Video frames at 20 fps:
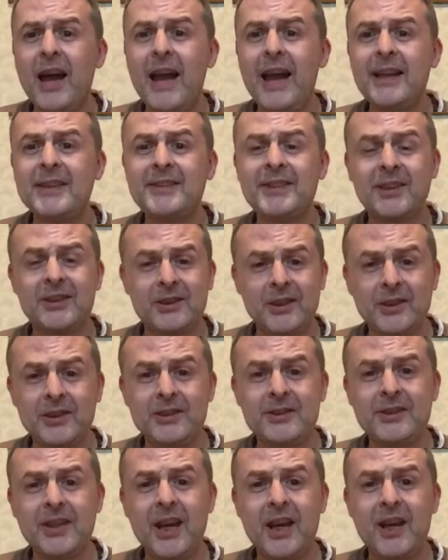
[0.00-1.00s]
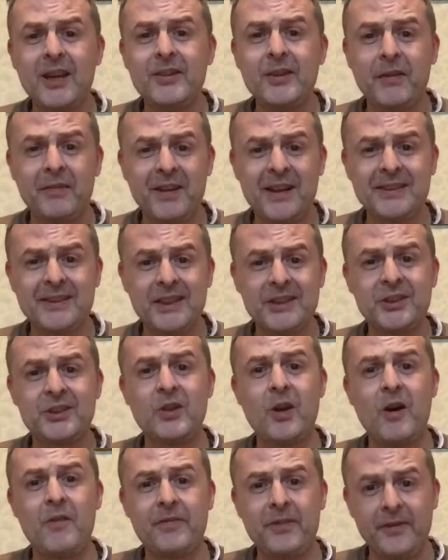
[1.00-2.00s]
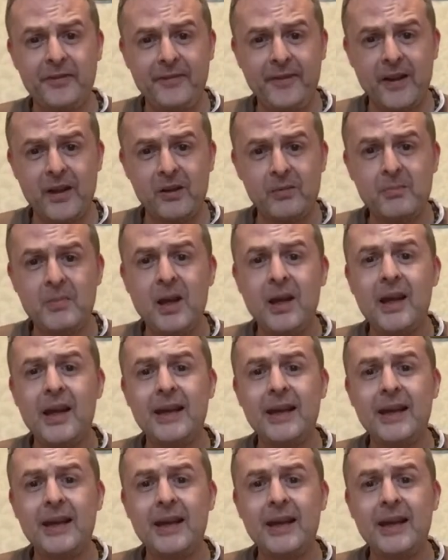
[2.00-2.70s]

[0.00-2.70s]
it's a good novelisation of the film.